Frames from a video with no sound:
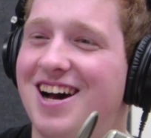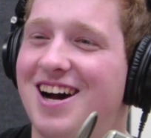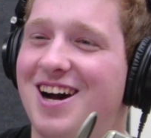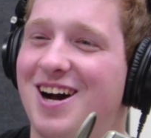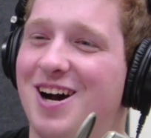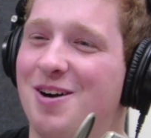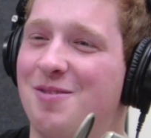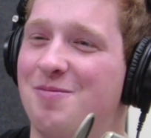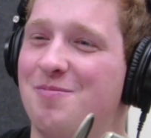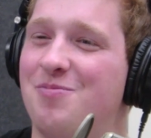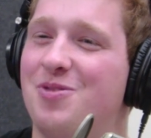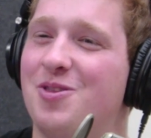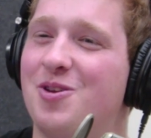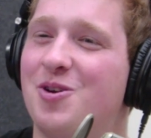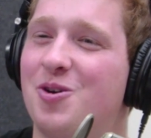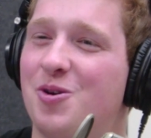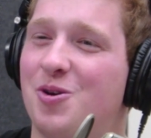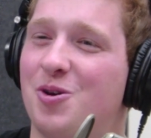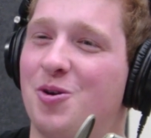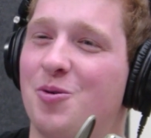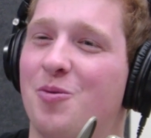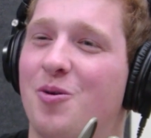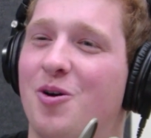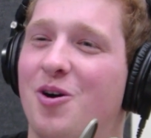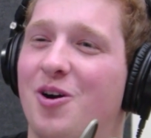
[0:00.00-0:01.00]

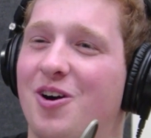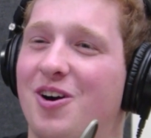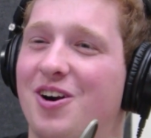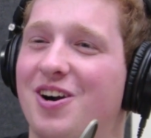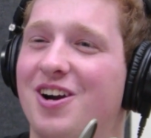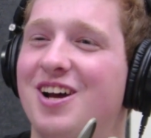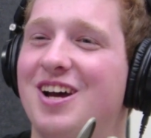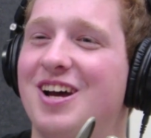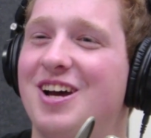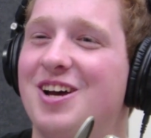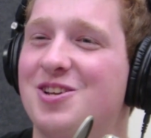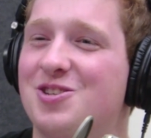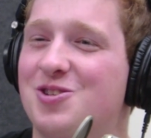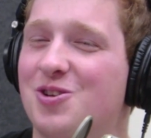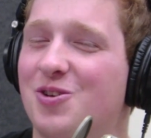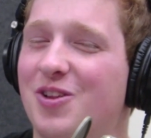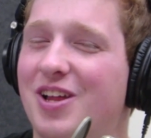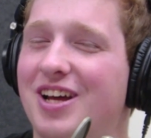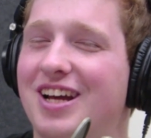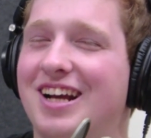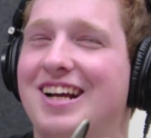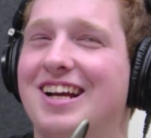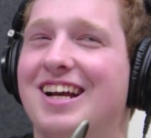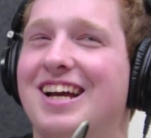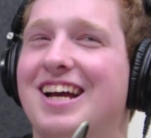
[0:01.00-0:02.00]
who you are? So
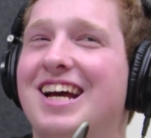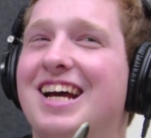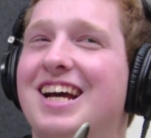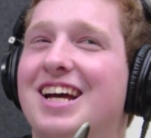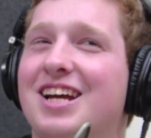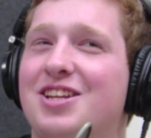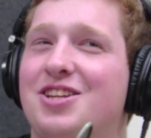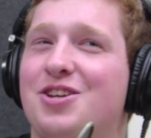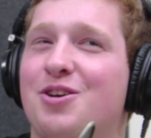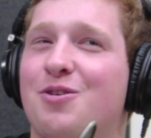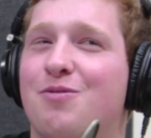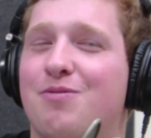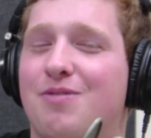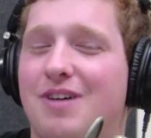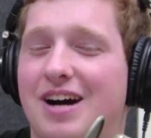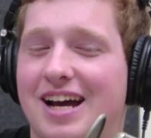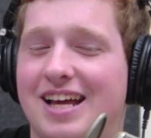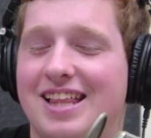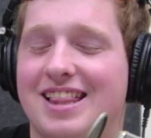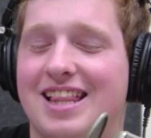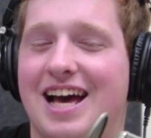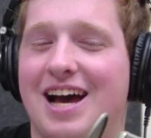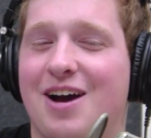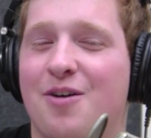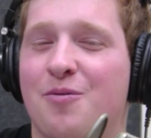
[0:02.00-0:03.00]
like, do you
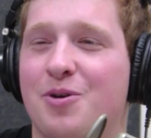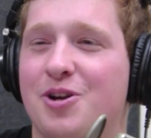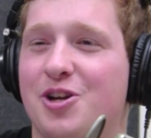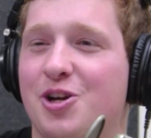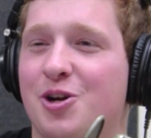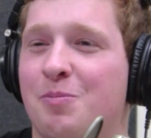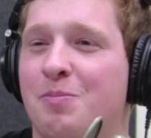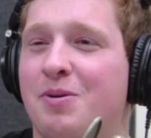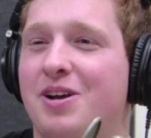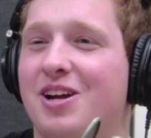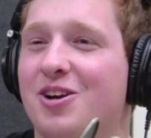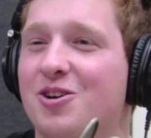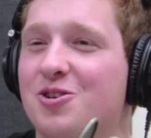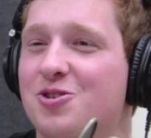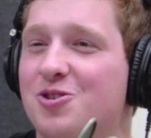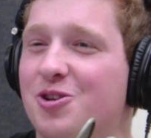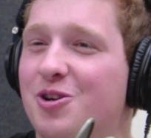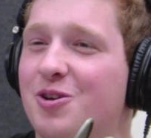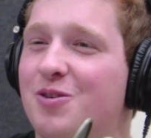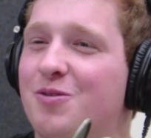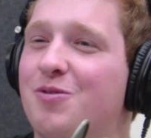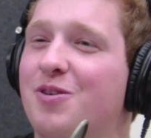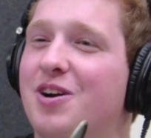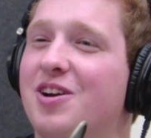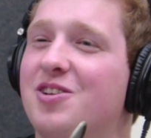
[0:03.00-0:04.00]
find that when your peers or
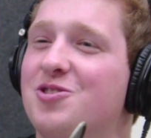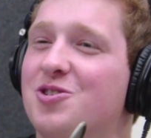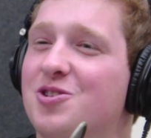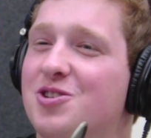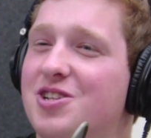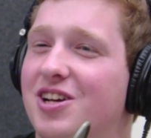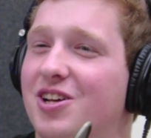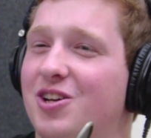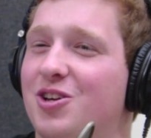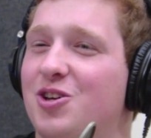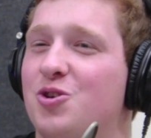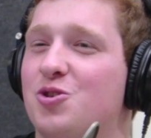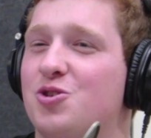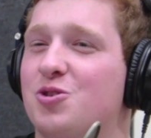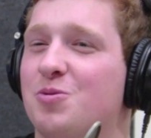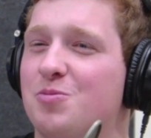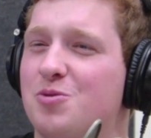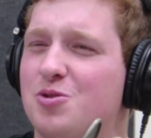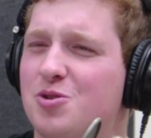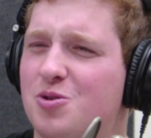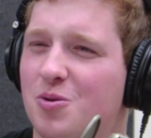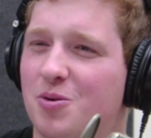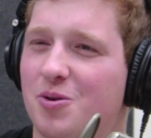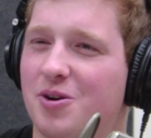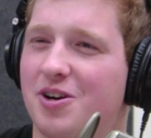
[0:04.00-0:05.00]
your friends are telling you some
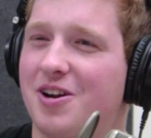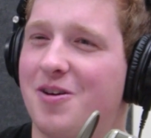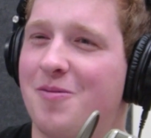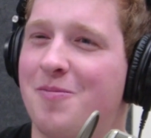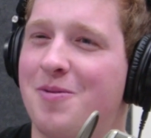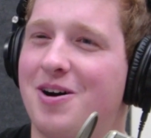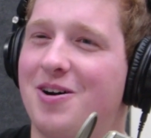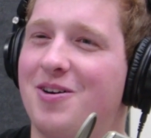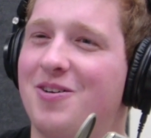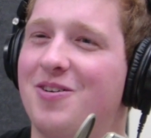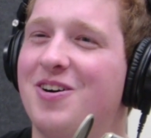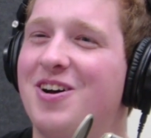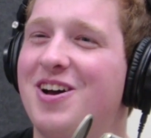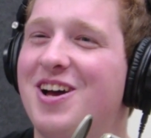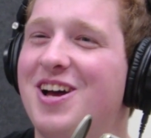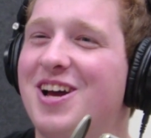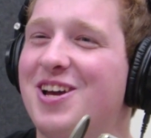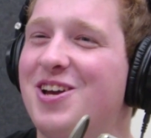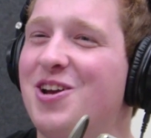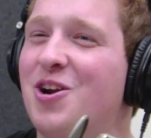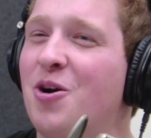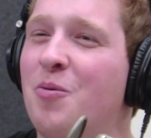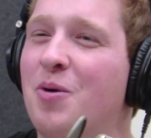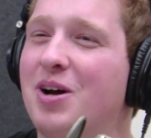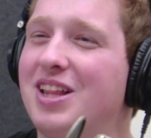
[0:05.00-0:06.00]
story about,
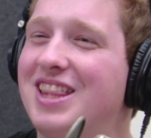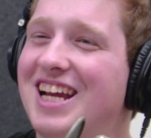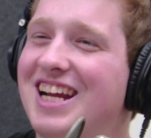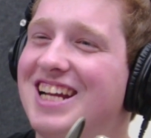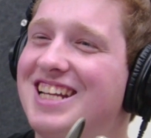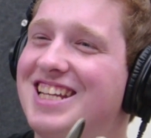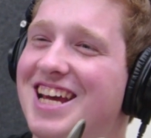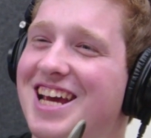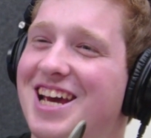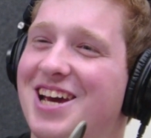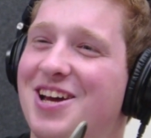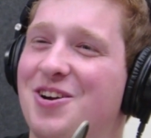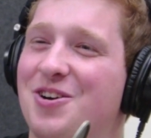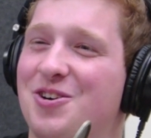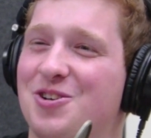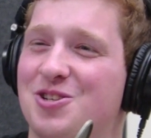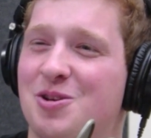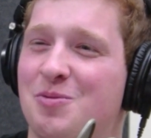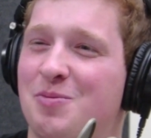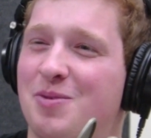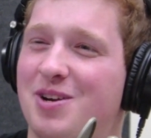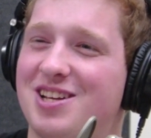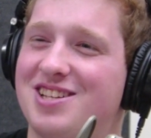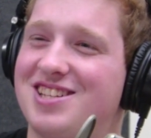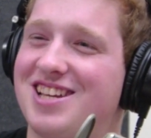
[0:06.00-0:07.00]
you know, what they did or
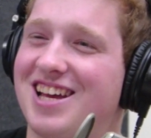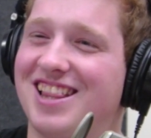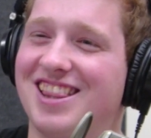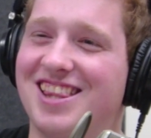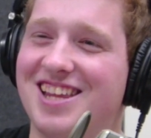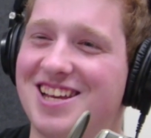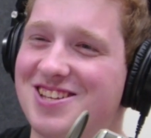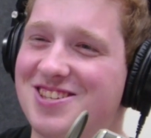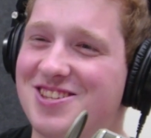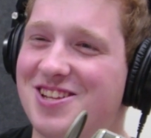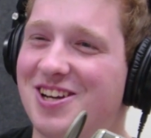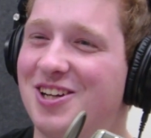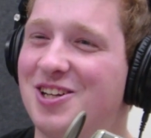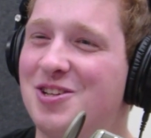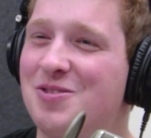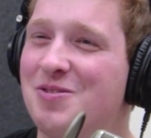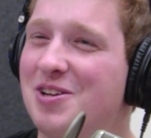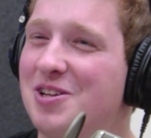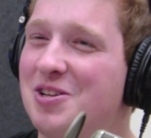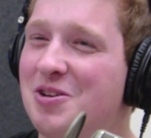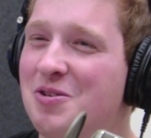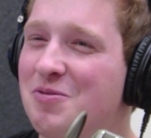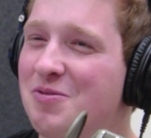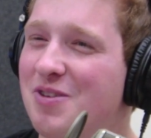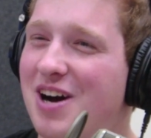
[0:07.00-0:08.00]
somebody said this thing to
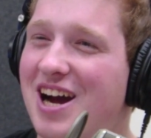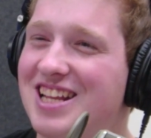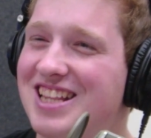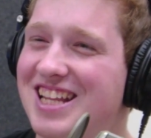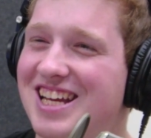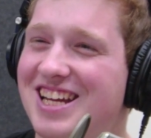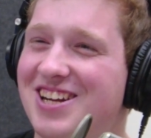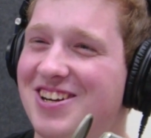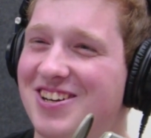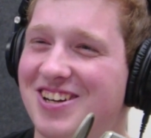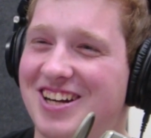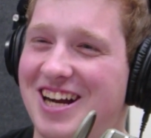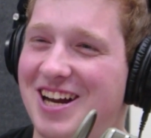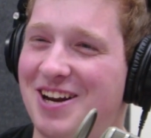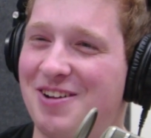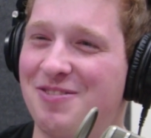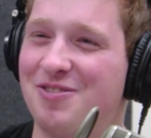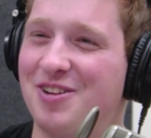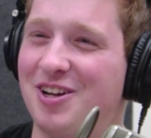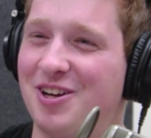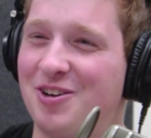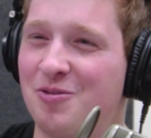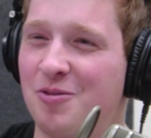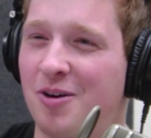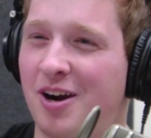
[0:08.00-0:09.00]
me, do you find that you're kind
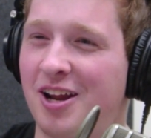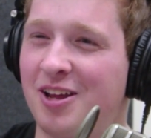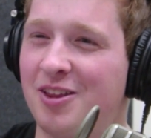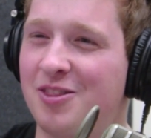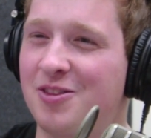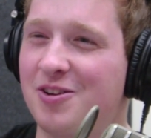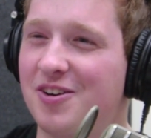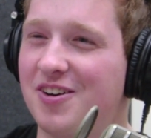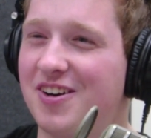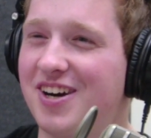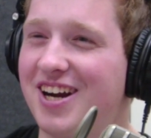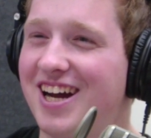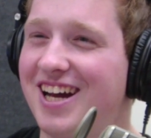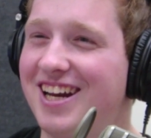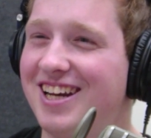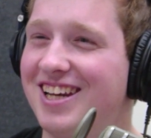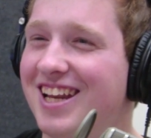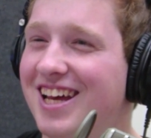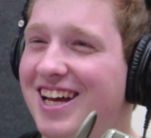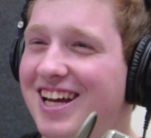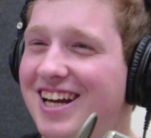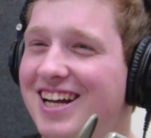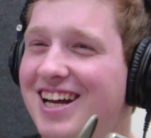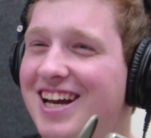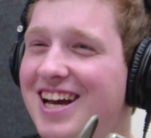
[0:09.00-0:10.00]
of like running through your head
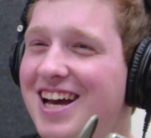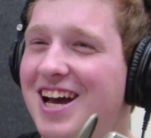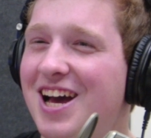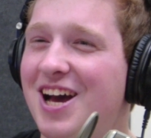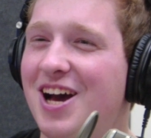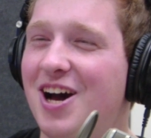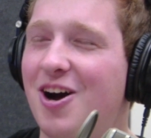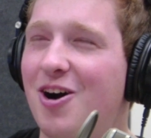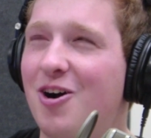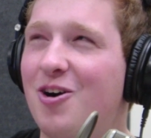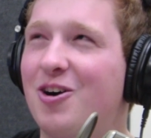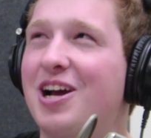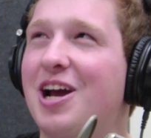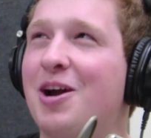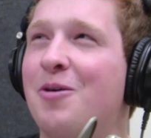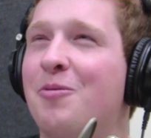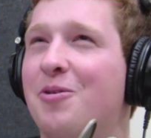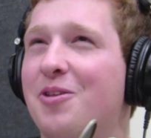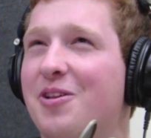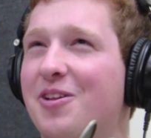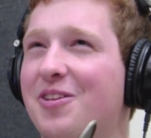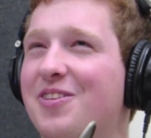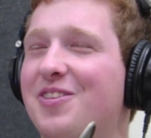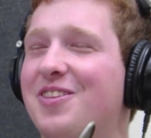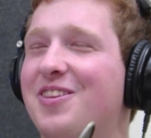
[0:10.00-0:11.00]
like, okay,
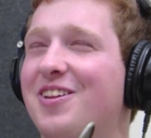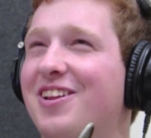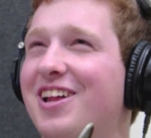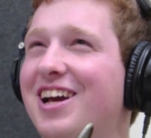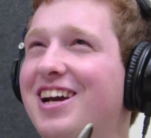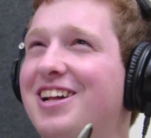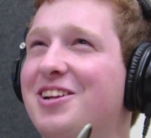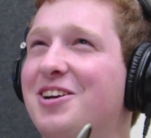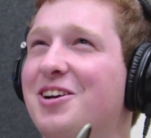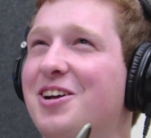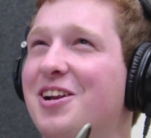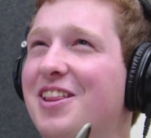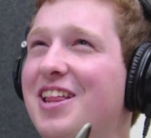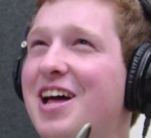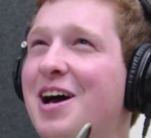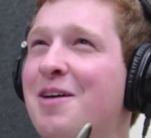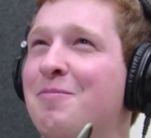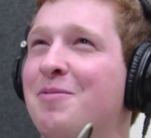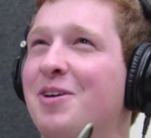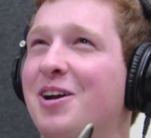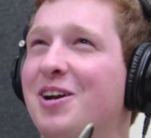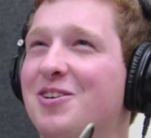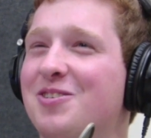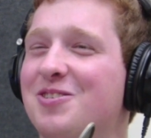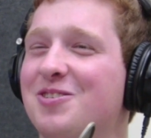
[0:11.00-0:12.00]
well, the likelihood of
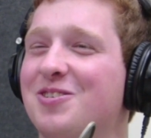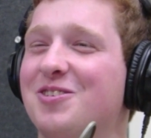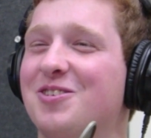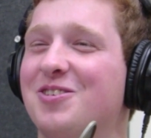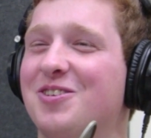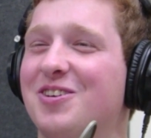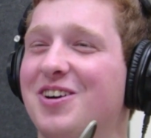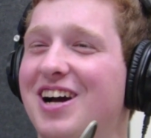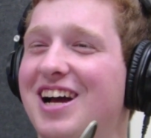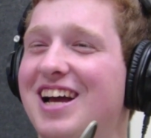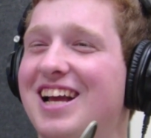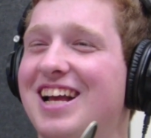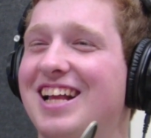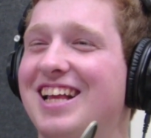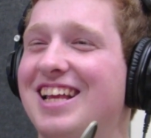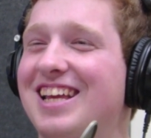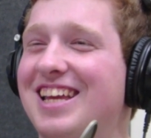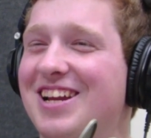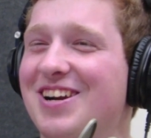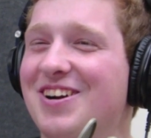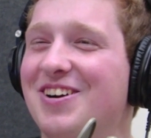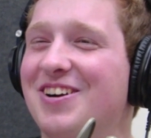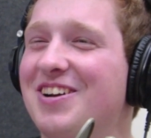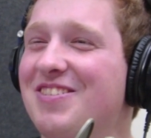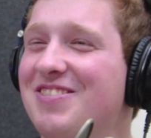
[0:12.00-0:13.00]
that being true,
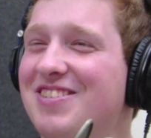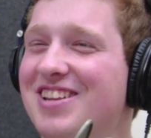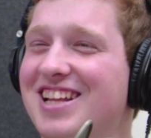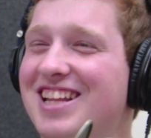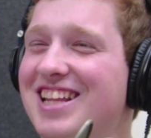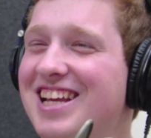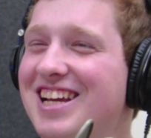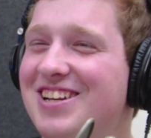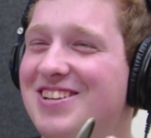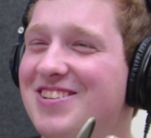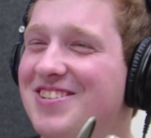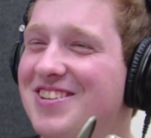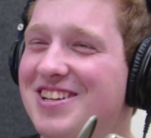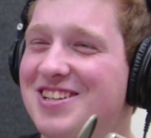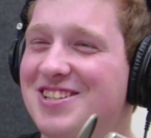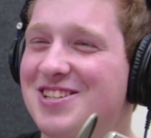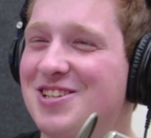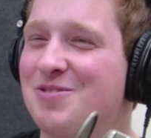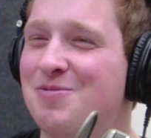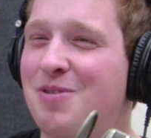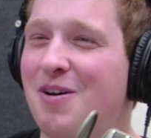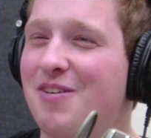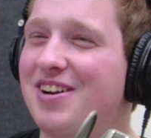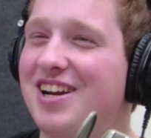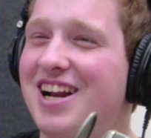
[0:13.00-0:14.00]
you know, given that they do this
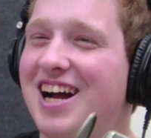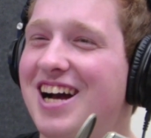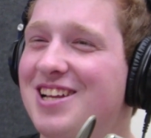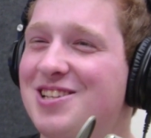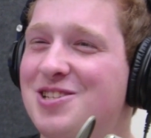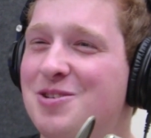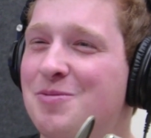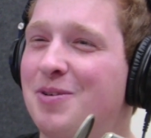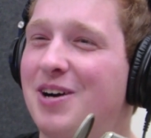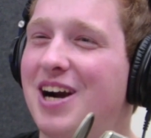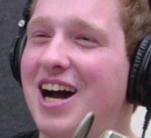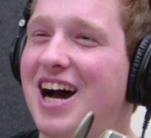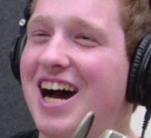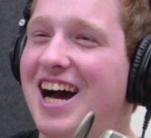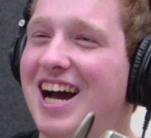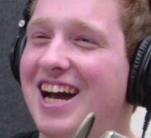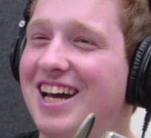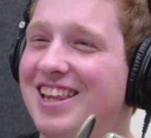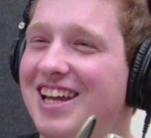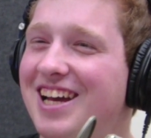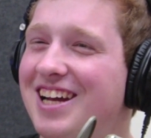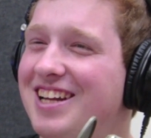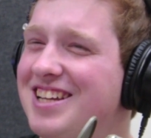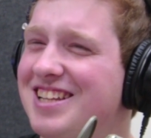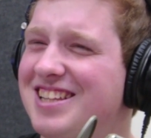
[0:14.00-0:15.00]
is probably not super
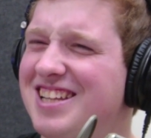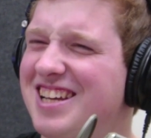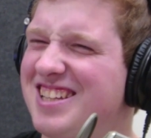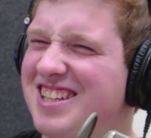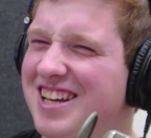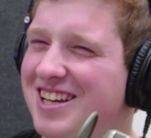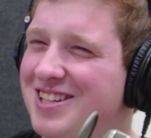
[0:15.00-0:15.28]
high. Like, did they